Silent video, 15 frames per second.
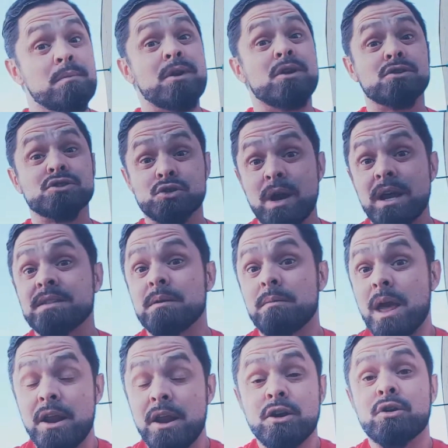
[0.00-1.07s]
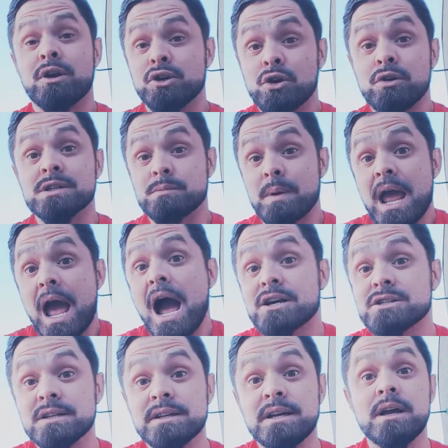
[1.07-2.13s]
Your strength and your endurance may
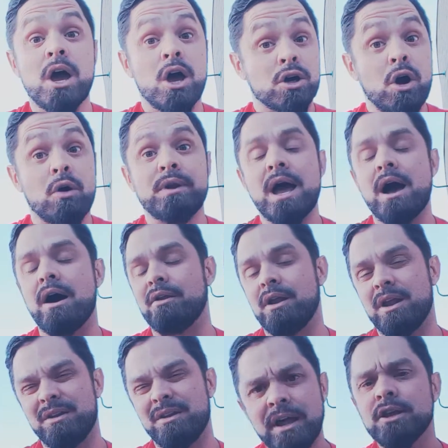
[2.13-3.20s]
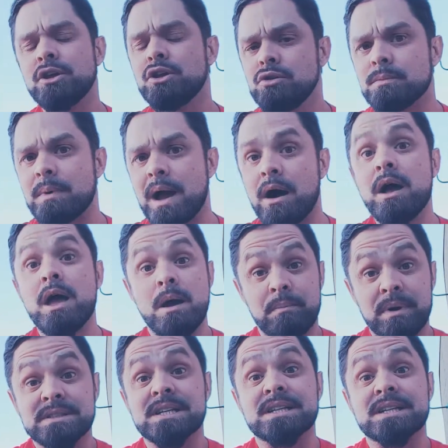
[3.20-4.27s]
actually go down. Not a huge amount,
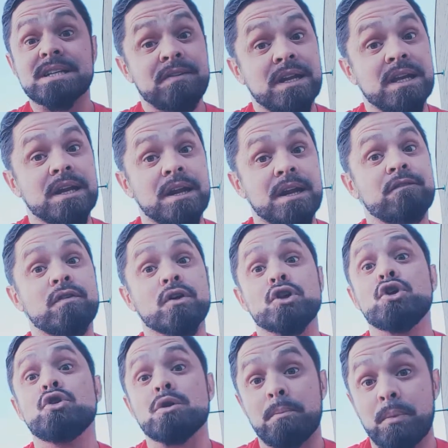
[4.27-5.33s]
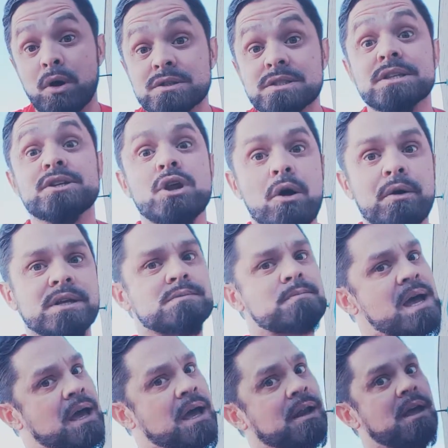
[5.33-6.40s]
but significant enough for you to personally notice,
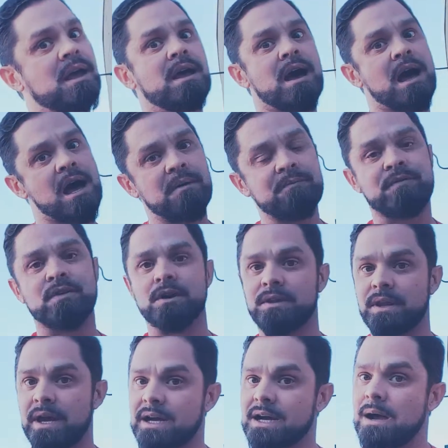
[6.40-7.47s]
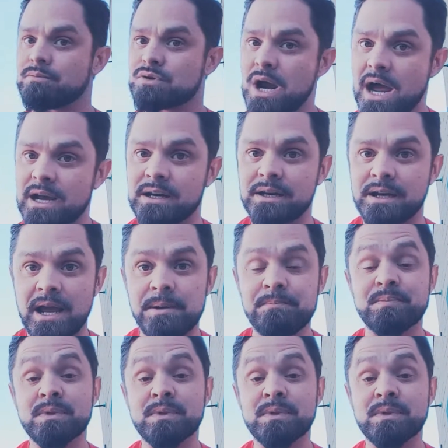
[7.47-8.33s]
man, I'm feeling like I'm dragging today.